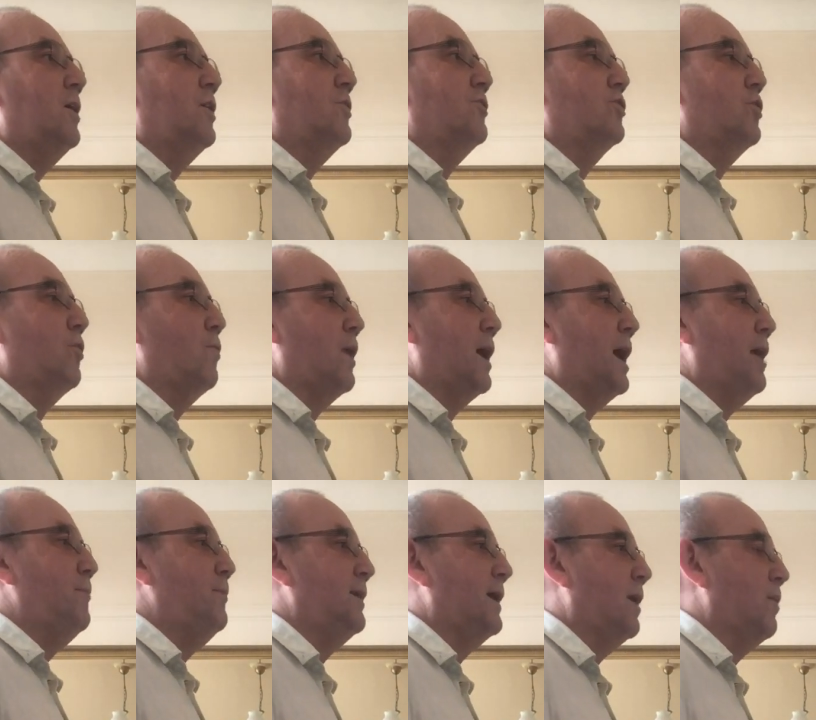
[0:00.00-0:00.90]
So
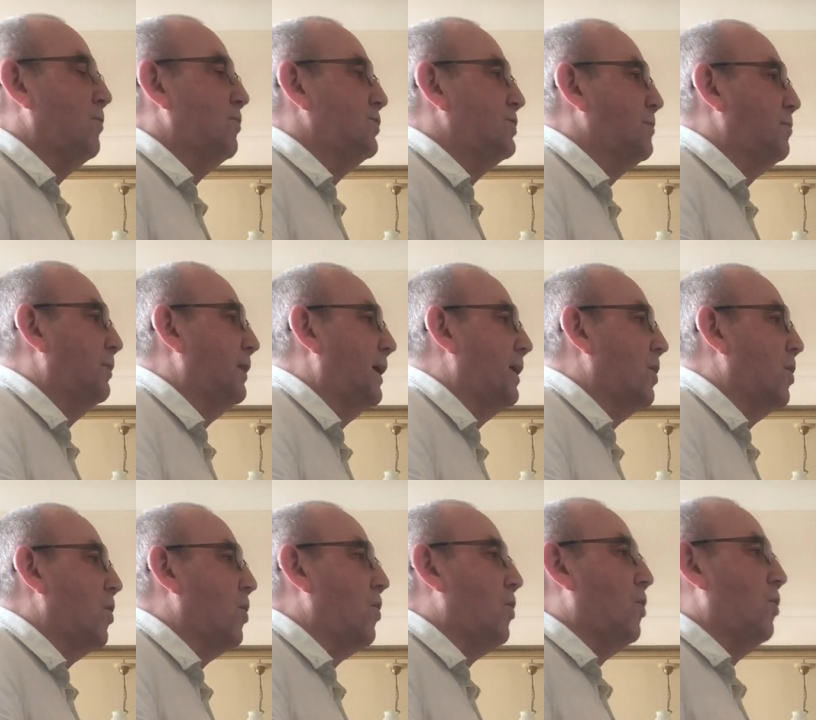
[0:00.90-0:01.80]
I'm now going to
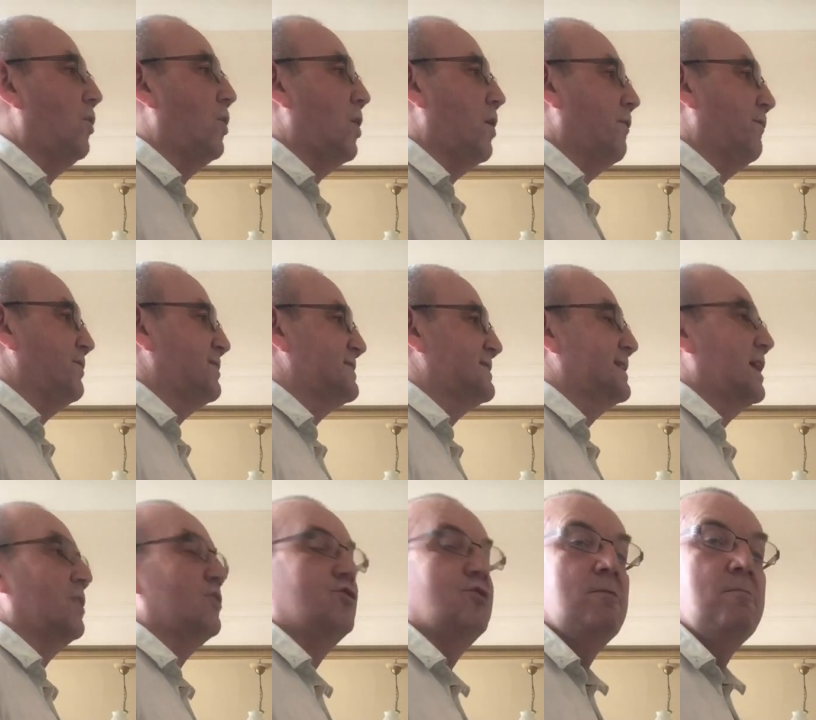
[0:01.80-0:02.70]
play all of
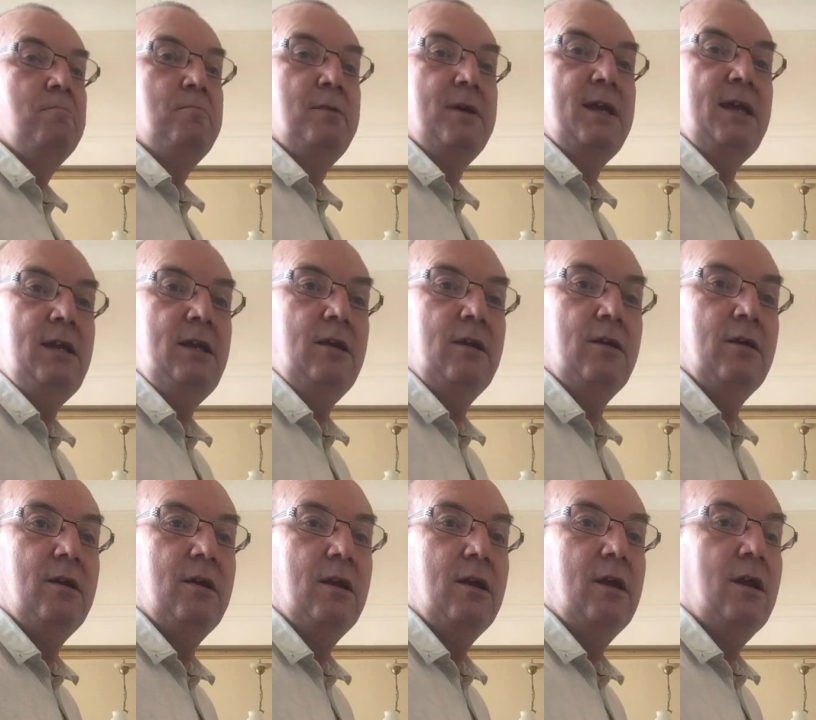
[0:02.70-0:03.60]
section B,
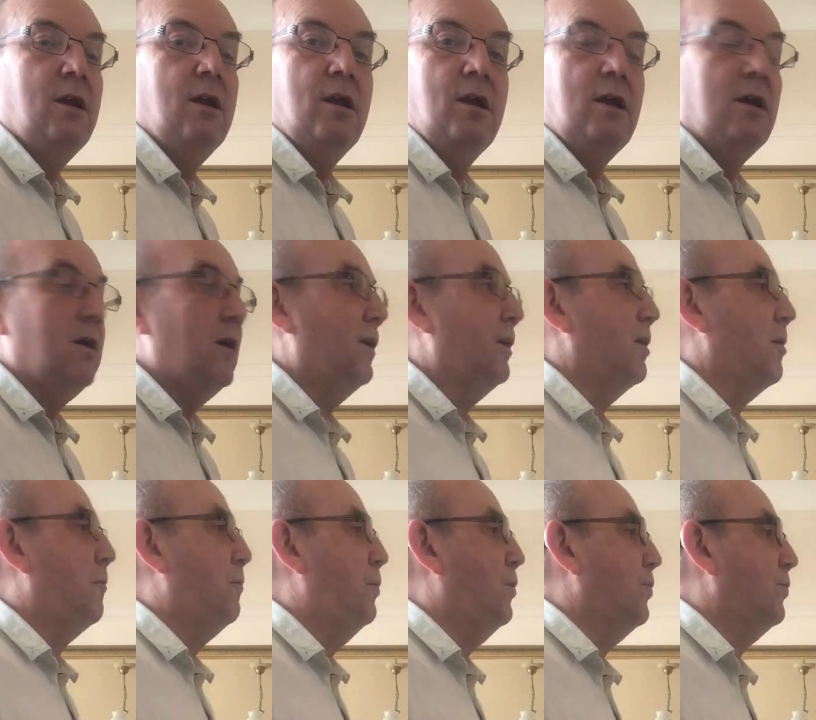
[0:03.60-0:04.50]
and
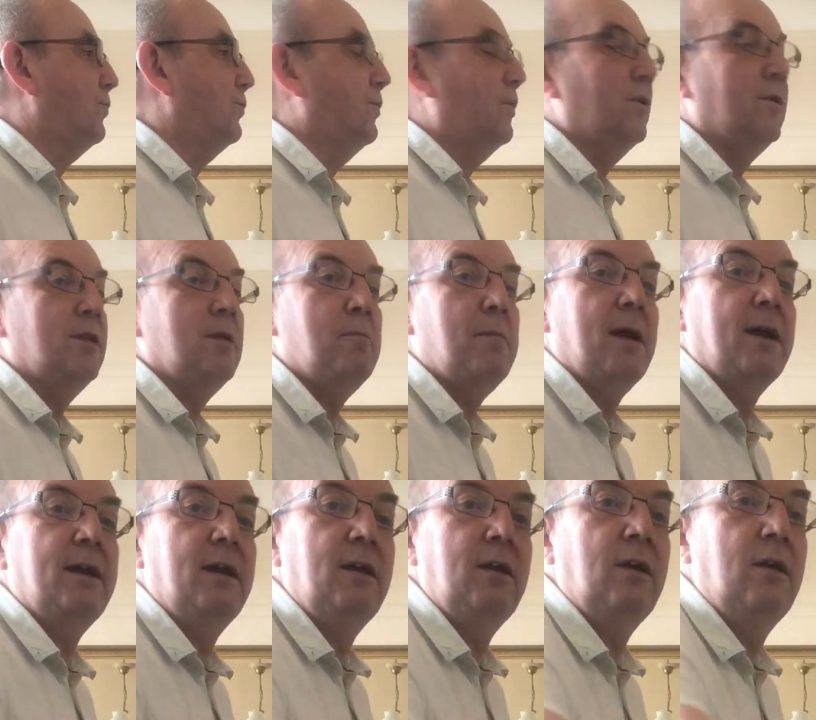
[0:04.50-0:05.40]
I'll put the
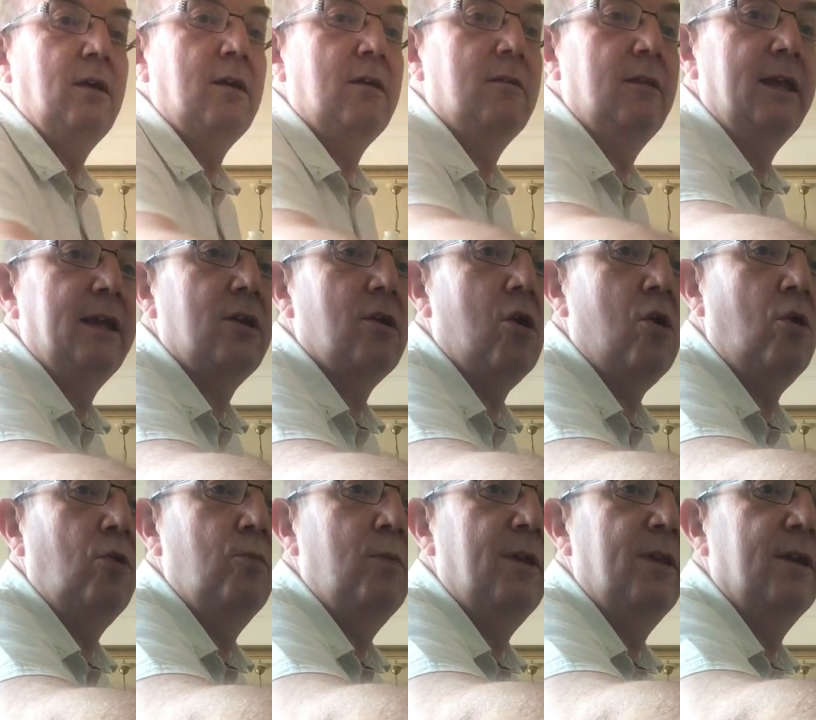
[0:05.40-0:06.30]
backing click on with